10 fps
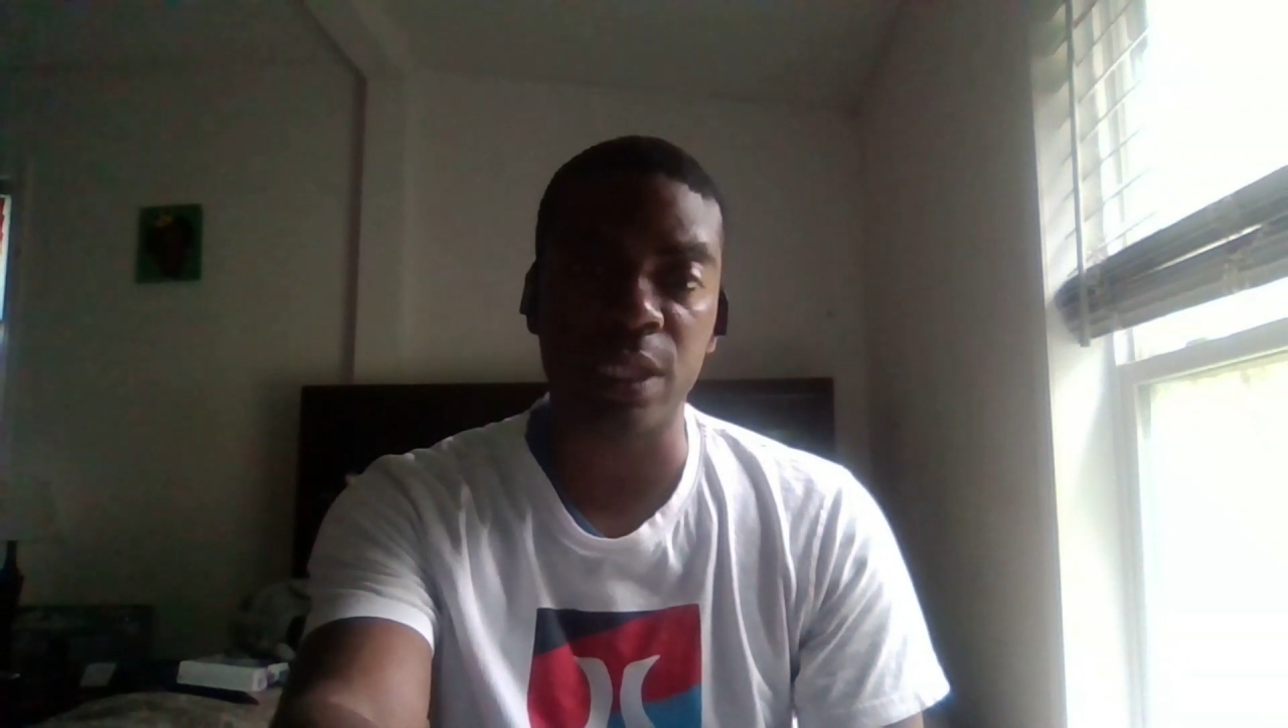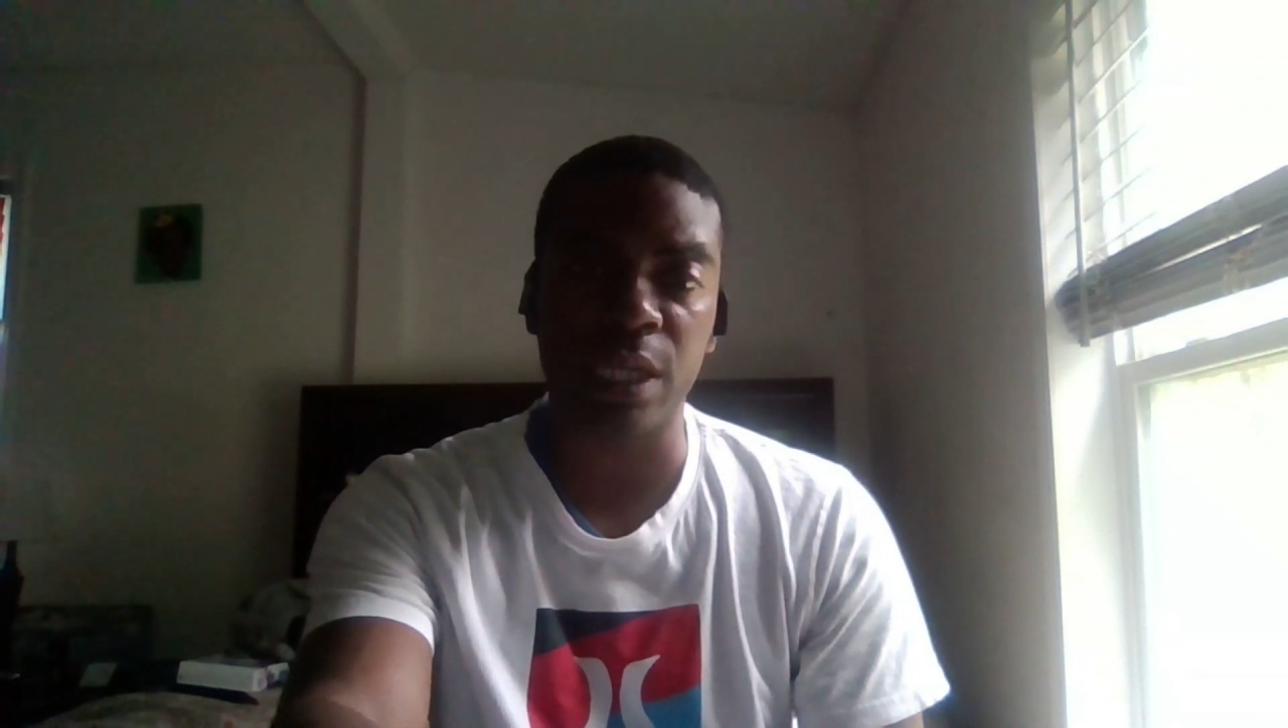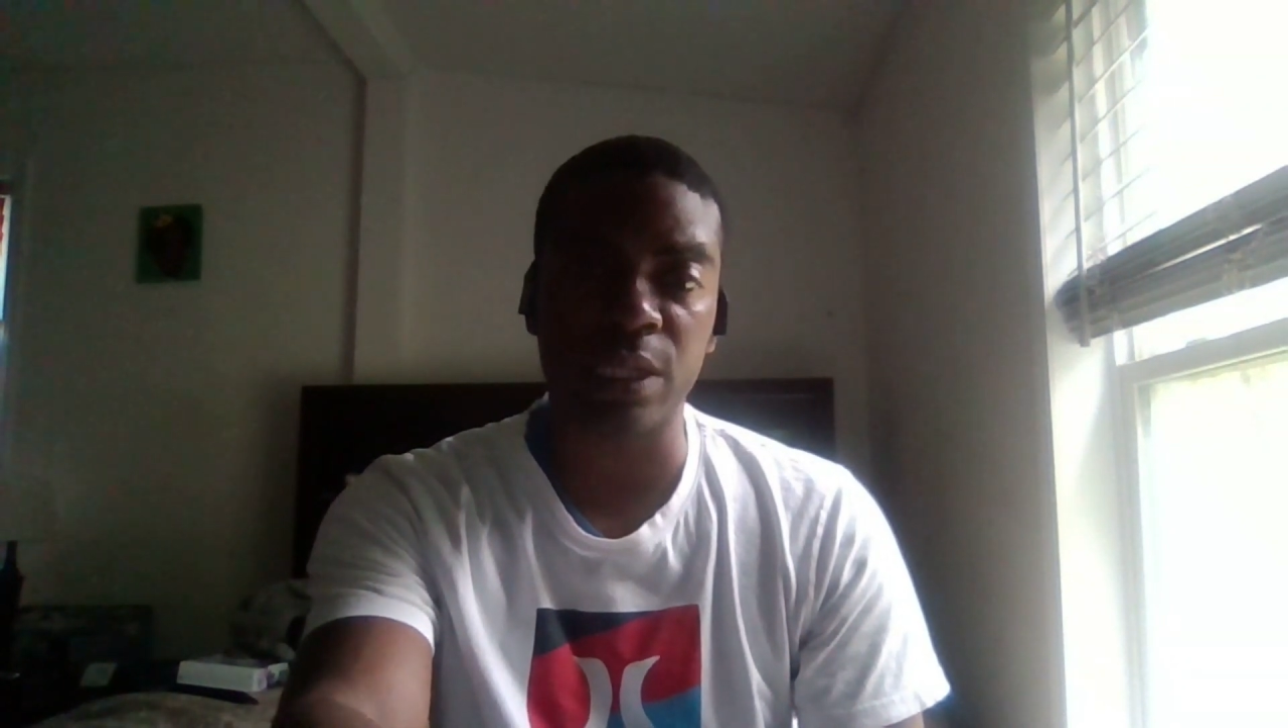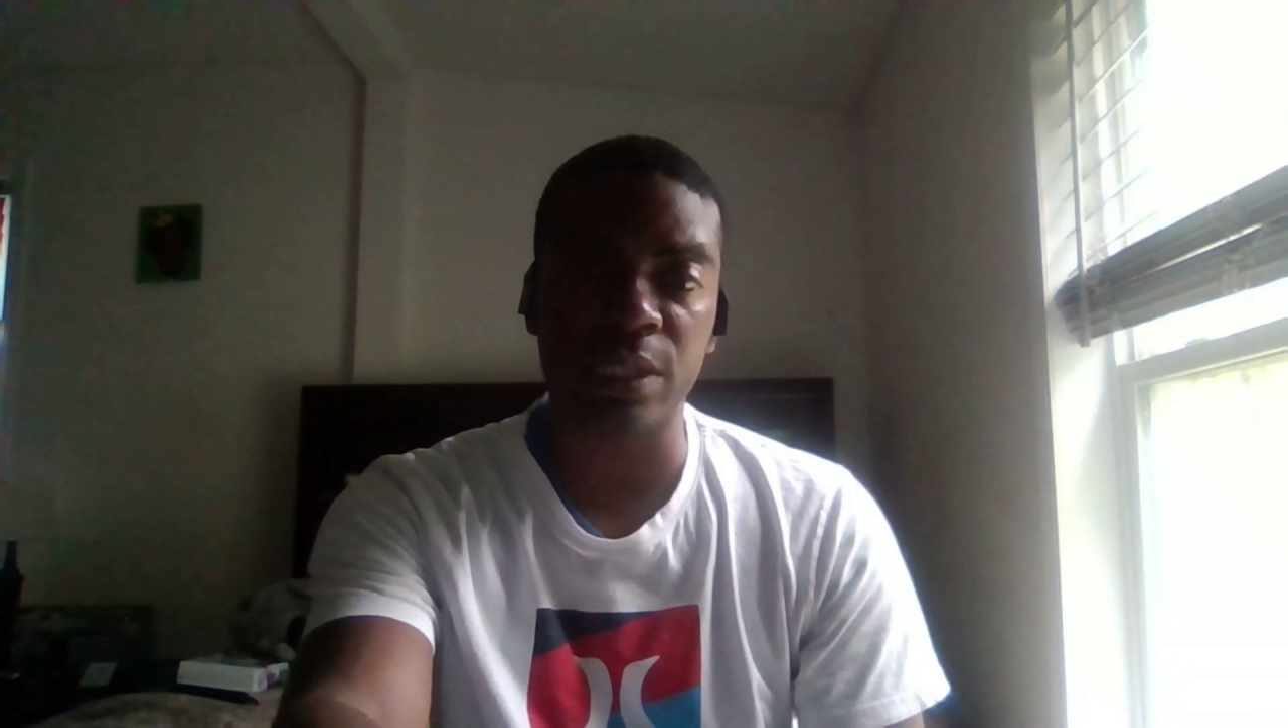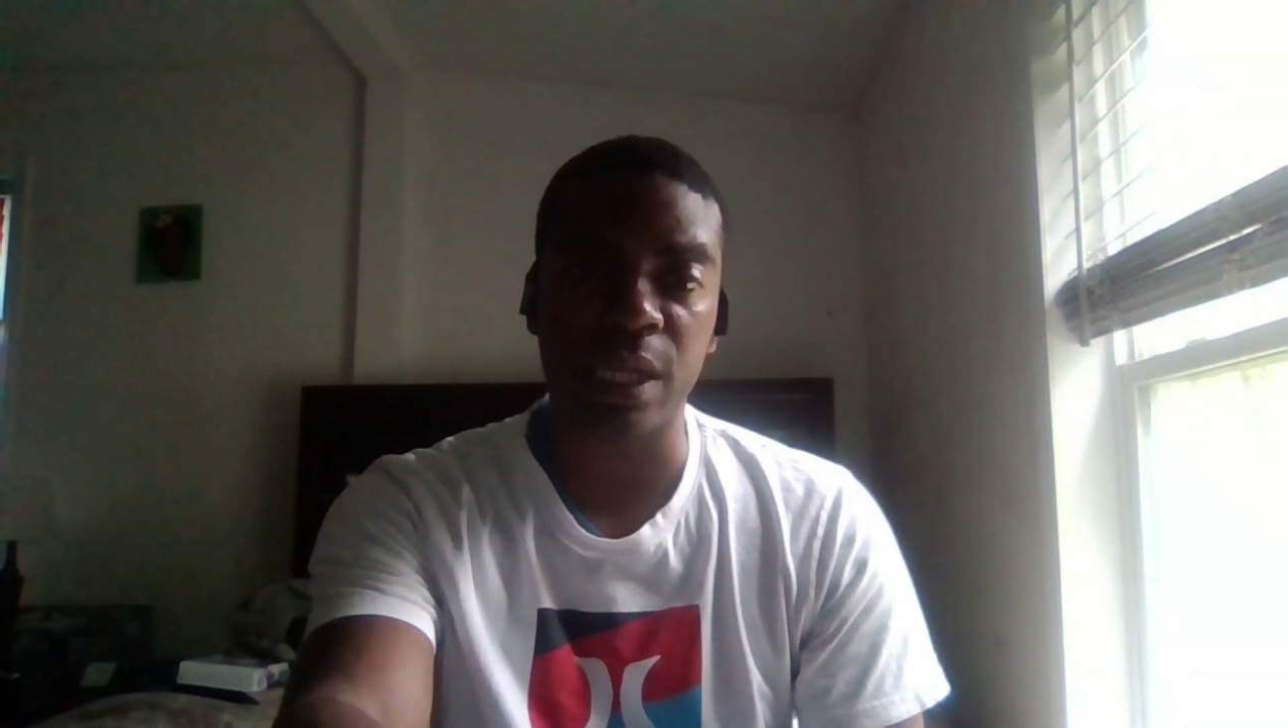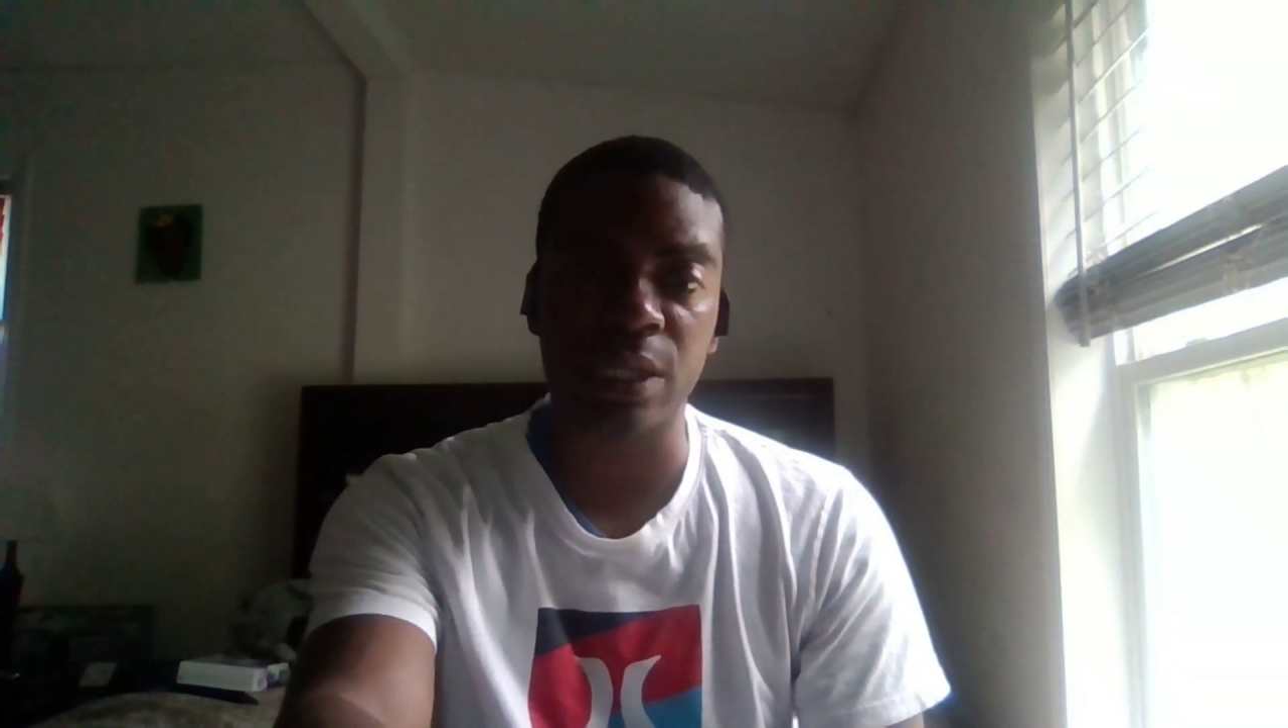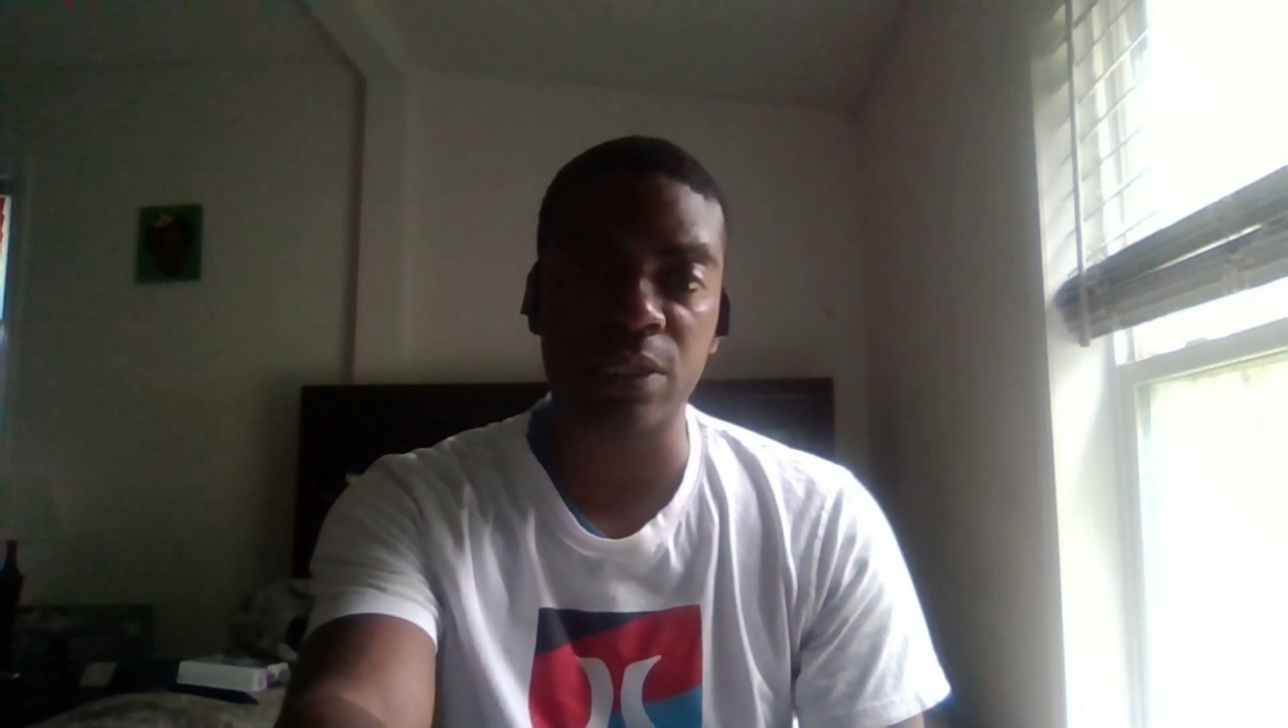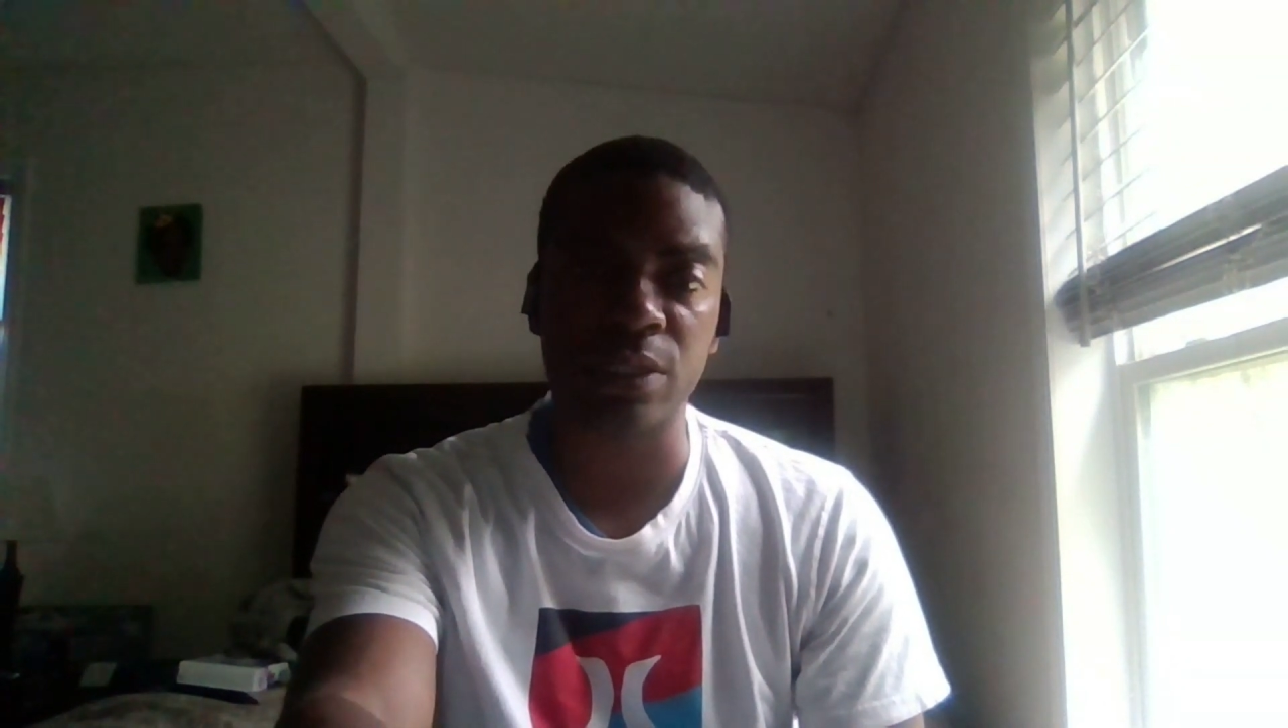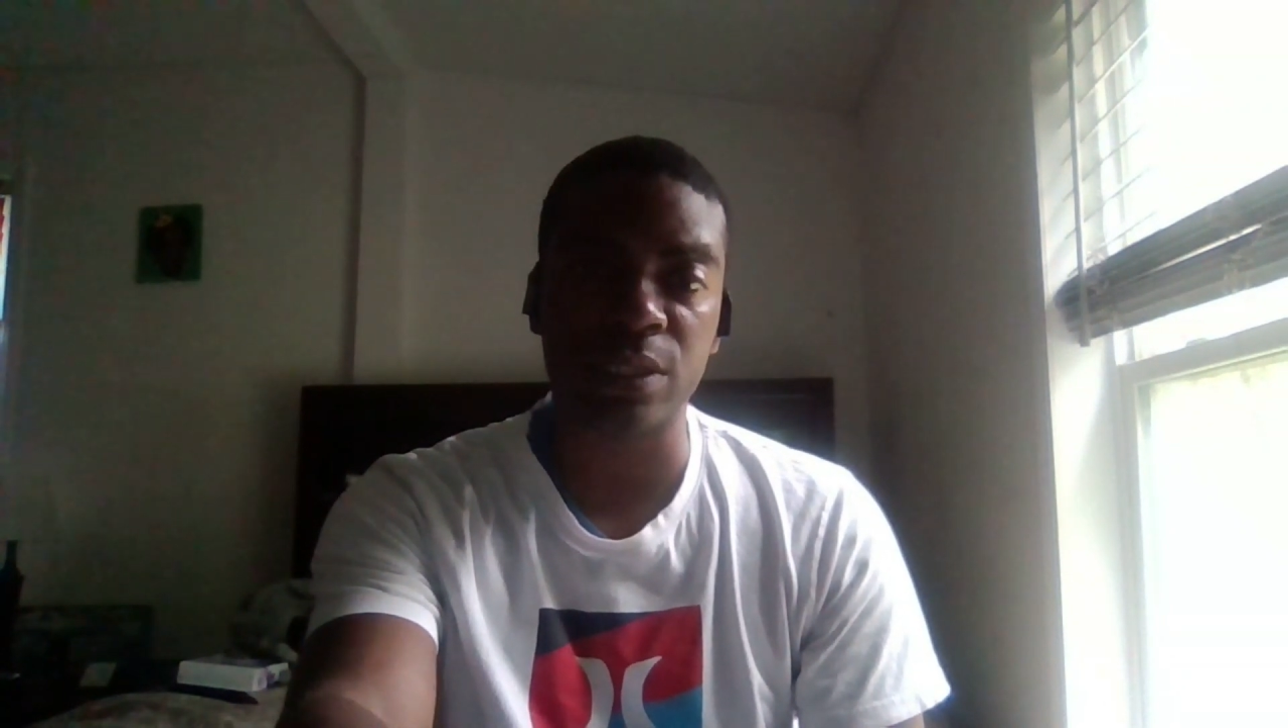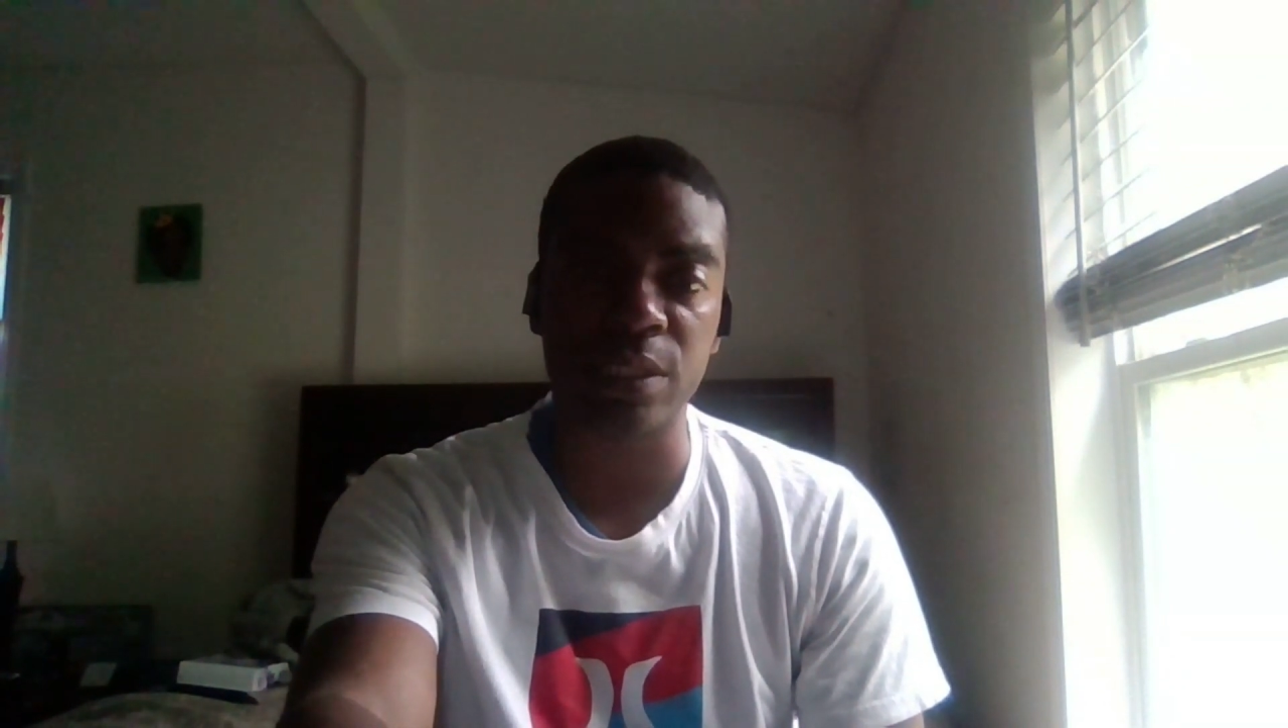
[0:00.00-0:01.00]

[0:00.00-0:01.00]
Angeles